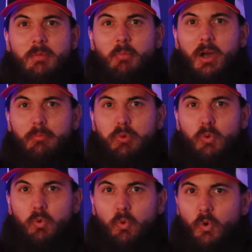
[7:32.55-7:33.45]
but
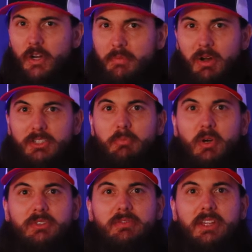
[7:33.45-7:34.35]
pretty much
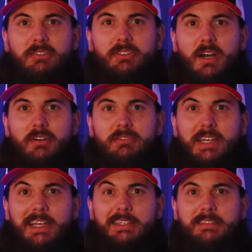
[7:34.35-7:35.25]
most of their stuff
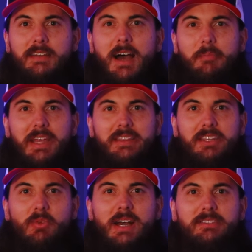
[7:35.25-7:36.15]
is not made in
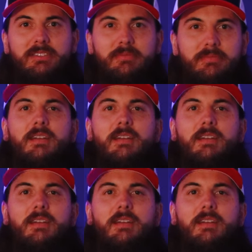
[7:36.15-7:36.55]
the US.